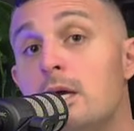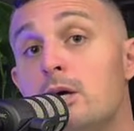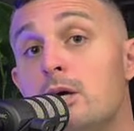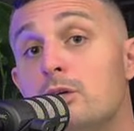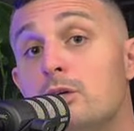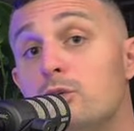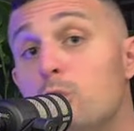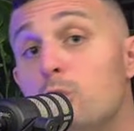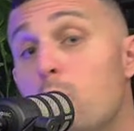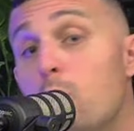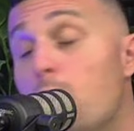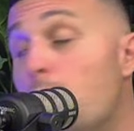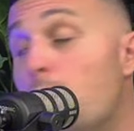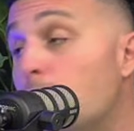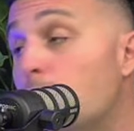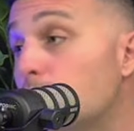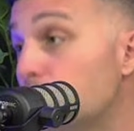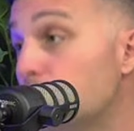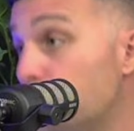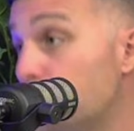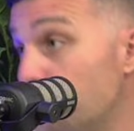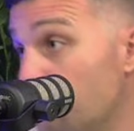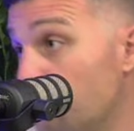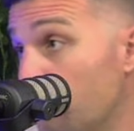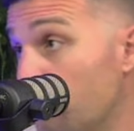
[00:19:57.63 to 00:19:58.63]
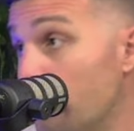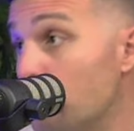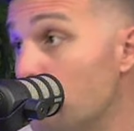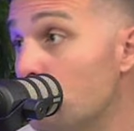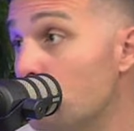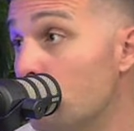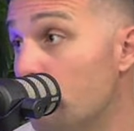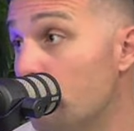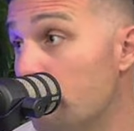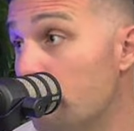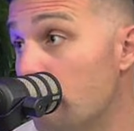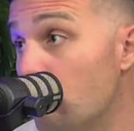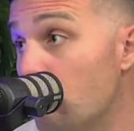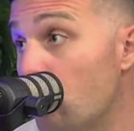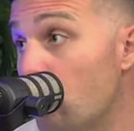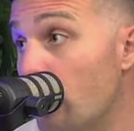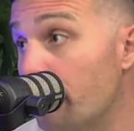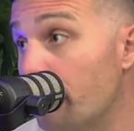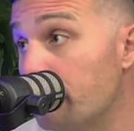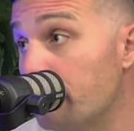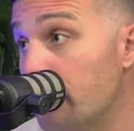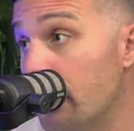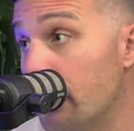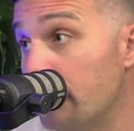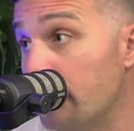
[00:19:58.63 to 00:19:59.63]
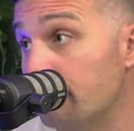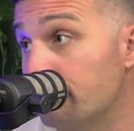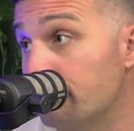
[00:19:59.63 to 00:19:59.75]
your whole situation will be wiped out.